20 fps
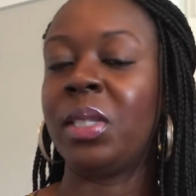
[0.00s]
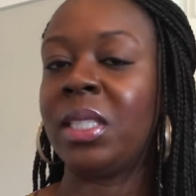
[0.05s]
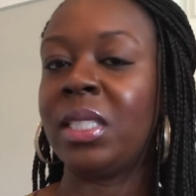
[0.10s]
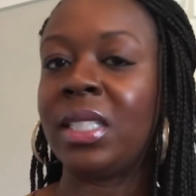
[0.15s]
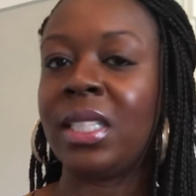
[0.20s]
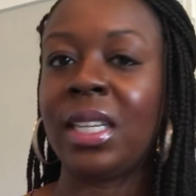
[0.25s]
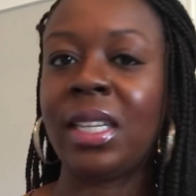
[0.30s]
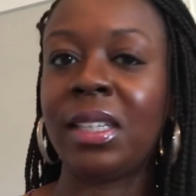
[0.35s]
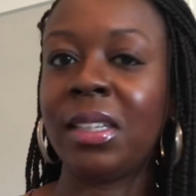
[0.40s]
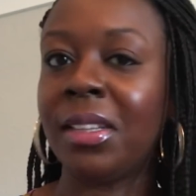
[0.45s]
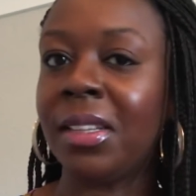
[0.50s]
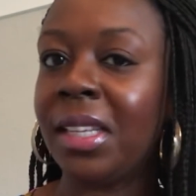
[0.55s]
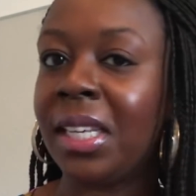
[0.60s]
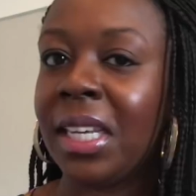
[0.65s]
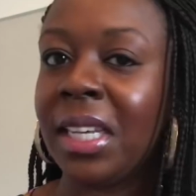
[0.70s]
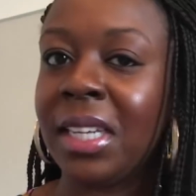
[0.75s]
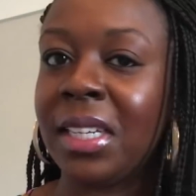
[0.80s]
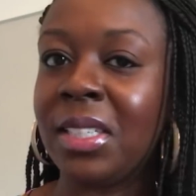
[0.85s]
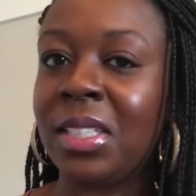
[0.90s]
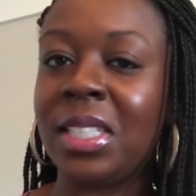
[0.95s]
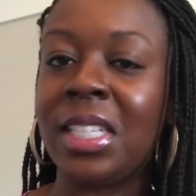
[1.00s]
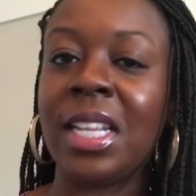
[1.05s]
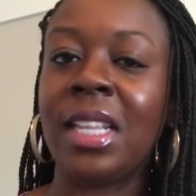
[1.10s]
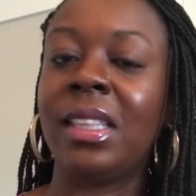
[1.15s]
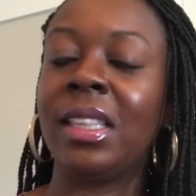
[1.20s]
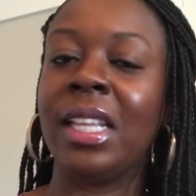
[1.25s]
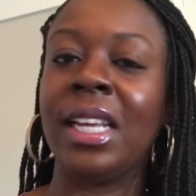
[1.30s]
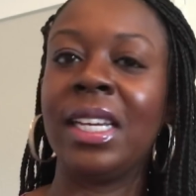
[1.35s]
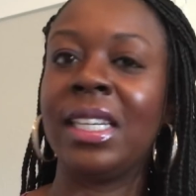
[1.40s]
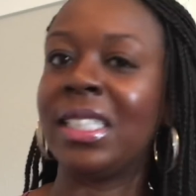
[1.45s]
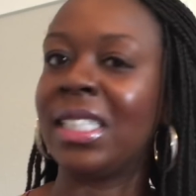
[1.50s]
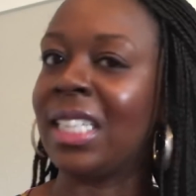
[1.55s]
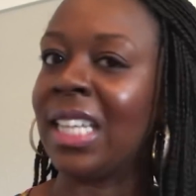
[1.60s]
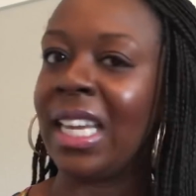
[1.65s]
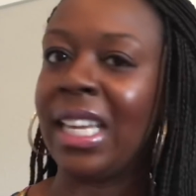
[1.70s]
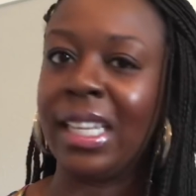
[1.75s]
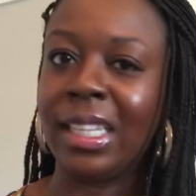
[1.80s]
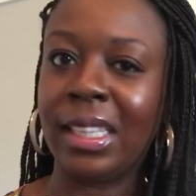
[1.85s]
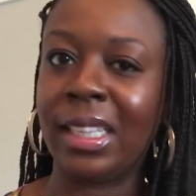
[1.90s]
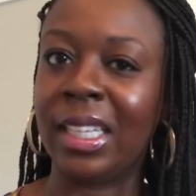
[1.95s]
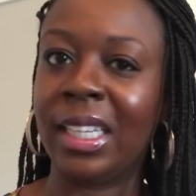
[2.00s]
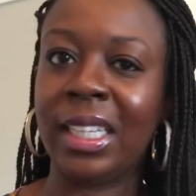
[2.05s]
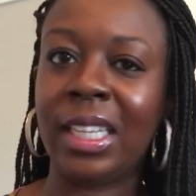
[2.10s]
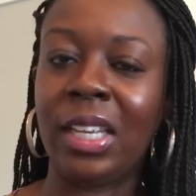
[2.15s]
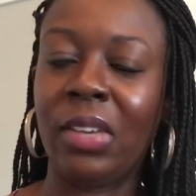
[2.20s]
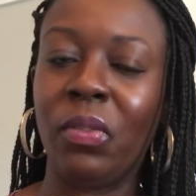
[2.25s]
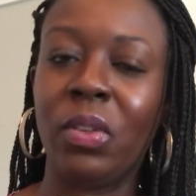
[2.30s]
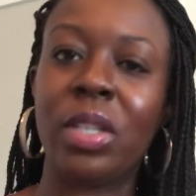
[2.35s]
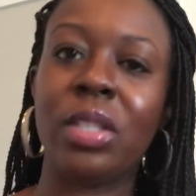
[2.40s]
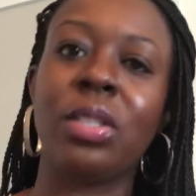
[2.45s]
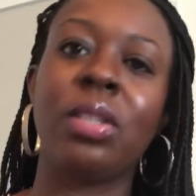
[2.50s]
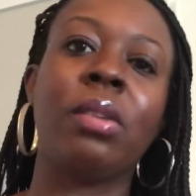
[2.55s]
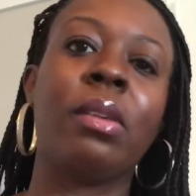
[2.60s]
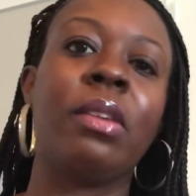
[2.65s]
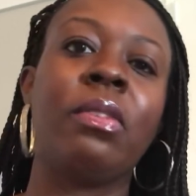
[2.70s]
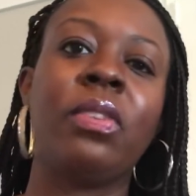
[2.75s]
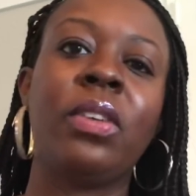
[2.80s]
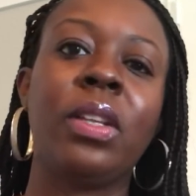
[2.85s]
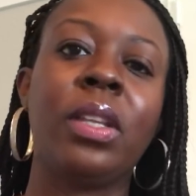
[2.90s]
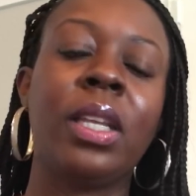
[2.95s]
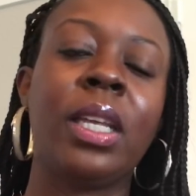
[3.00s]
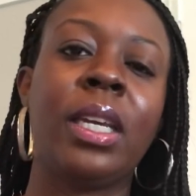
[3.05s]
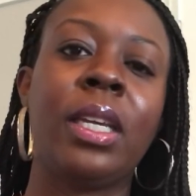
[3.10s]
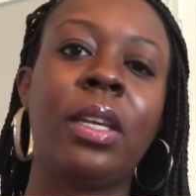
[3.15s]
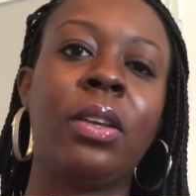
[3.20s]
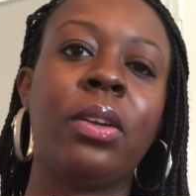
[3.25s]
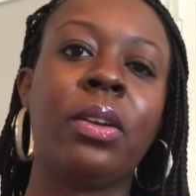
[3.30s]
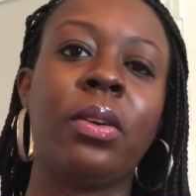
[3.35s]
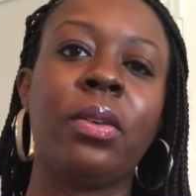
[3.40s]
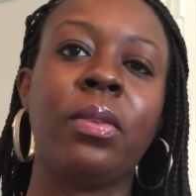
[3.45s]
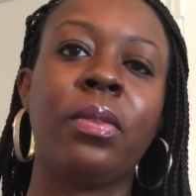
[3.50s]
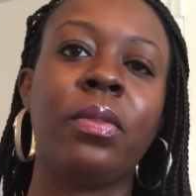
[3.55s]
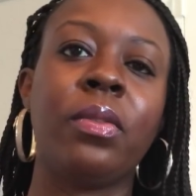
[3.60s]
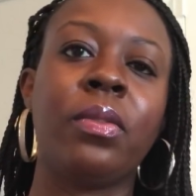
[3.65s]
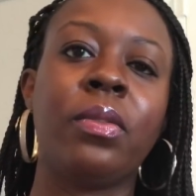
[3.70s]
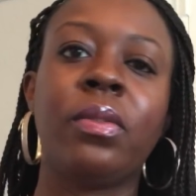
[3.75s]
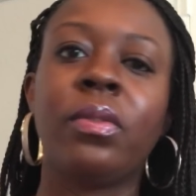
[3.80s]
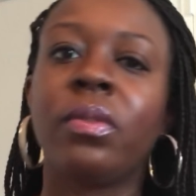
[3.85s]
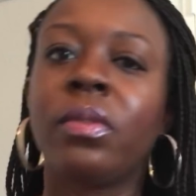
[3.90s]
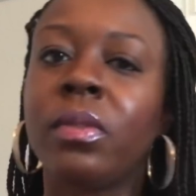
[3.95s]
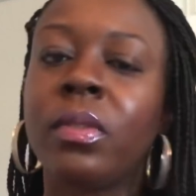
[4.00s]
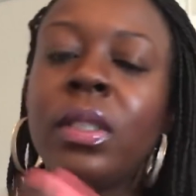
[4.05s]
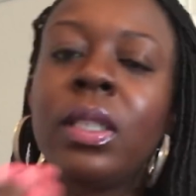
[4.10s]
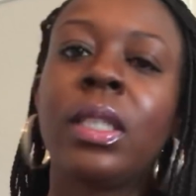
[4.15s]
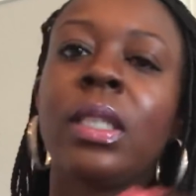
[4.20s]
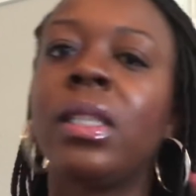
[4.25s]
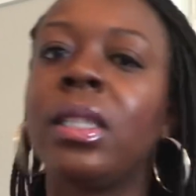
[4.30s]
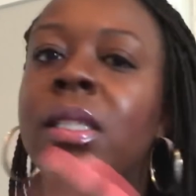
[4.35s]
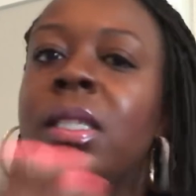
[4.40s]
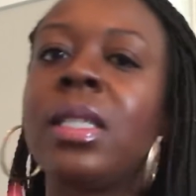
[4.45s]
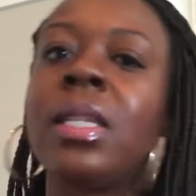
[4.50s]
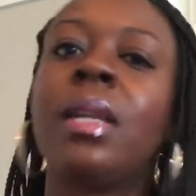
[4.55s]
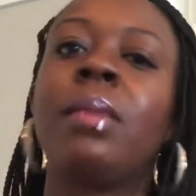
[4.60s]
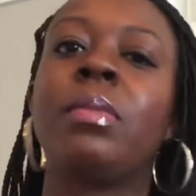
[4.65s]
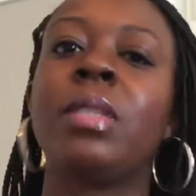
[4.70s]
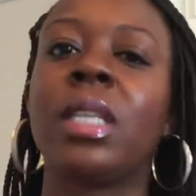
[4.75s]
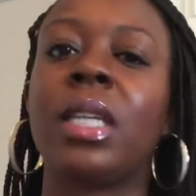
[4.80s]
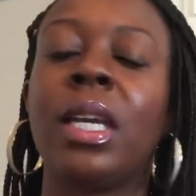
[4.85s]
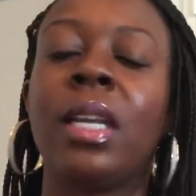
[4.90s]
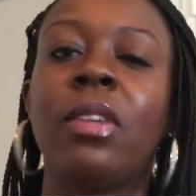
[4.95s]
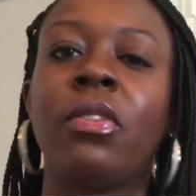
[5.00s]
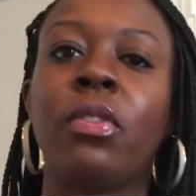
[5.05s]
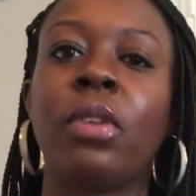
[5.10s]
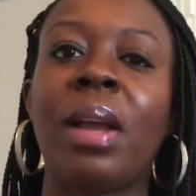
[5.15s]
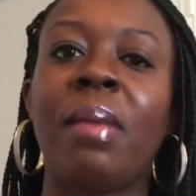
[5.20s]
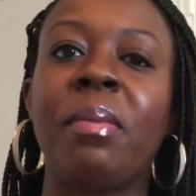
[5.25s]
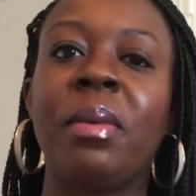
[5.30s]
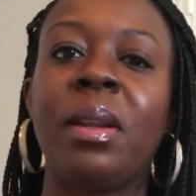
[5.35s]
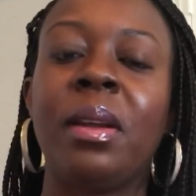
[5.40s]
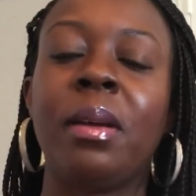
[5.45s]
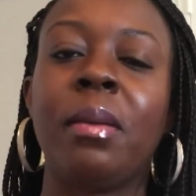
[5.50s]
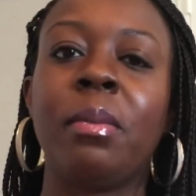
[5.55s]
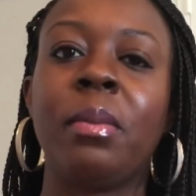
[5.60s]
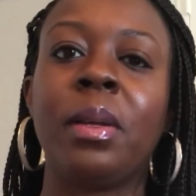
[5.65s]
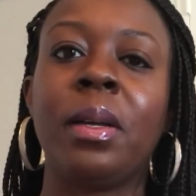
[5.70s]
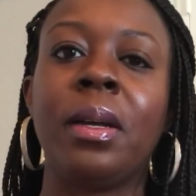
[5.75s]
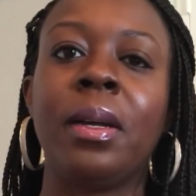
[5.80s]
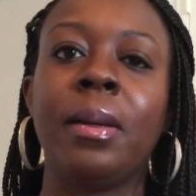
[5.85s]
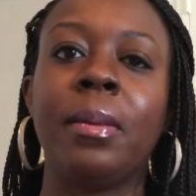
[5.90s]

sitting on the edge, legs dangling even. So I feel like, you know, it's time to kind of wrap it up.